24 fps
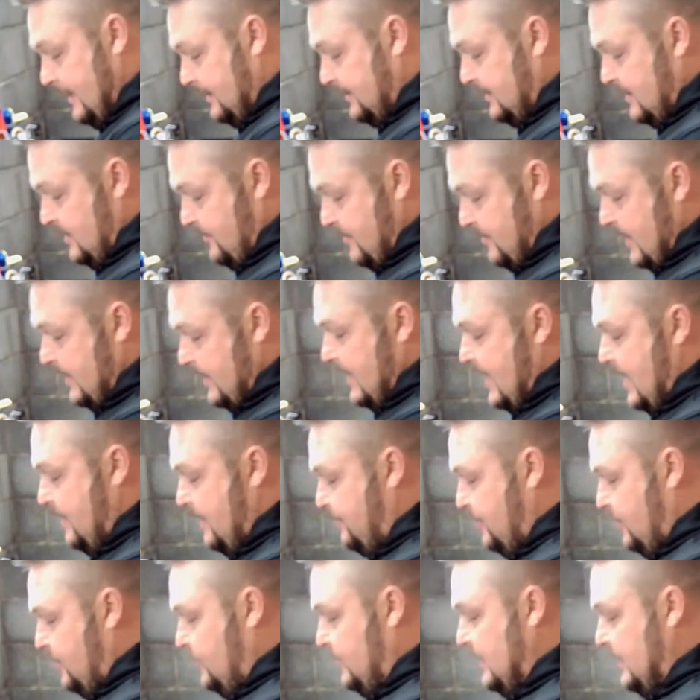this thing back out,
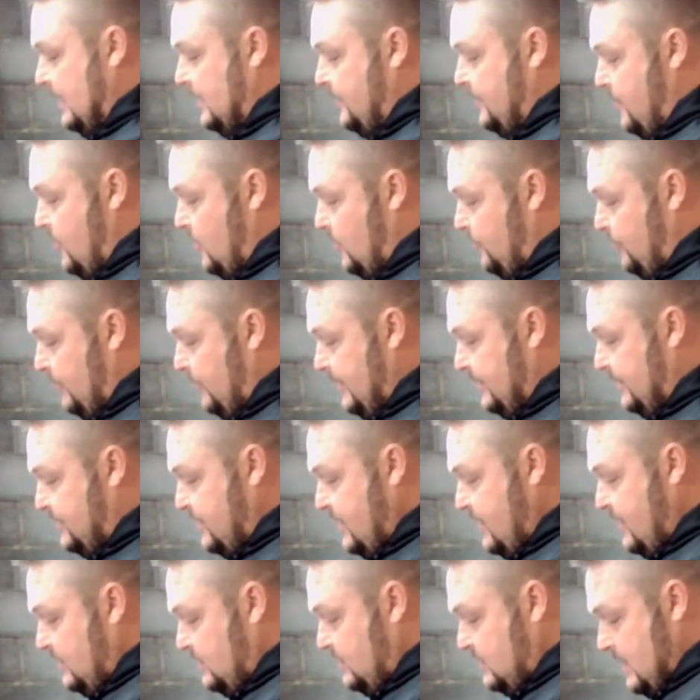but we got the motor plate
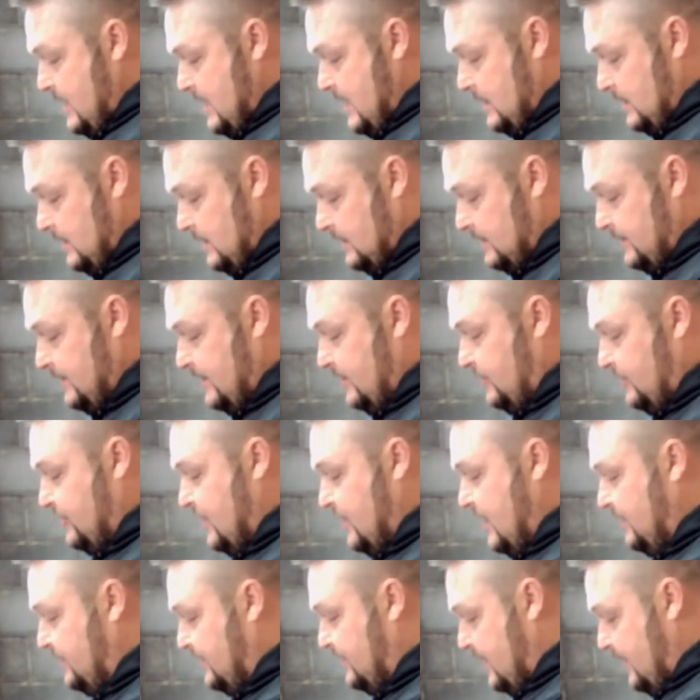changed out. Got the center
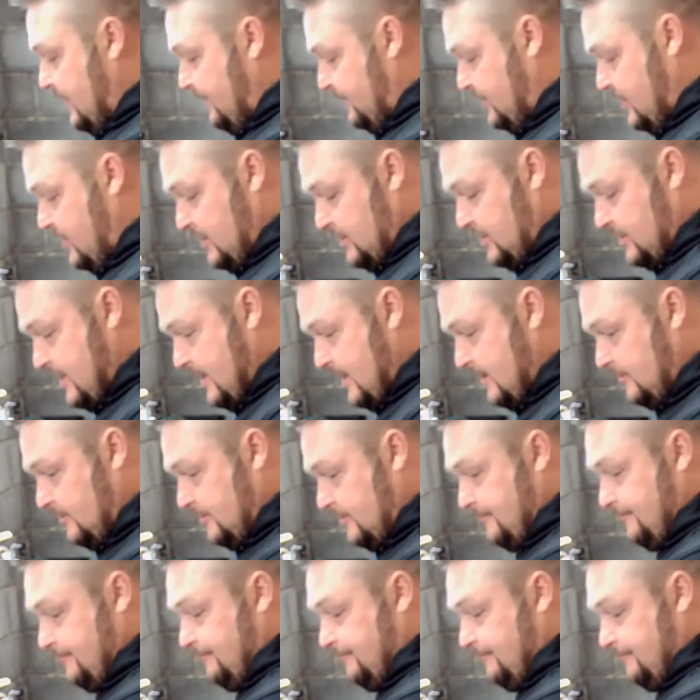drive shaft changed out.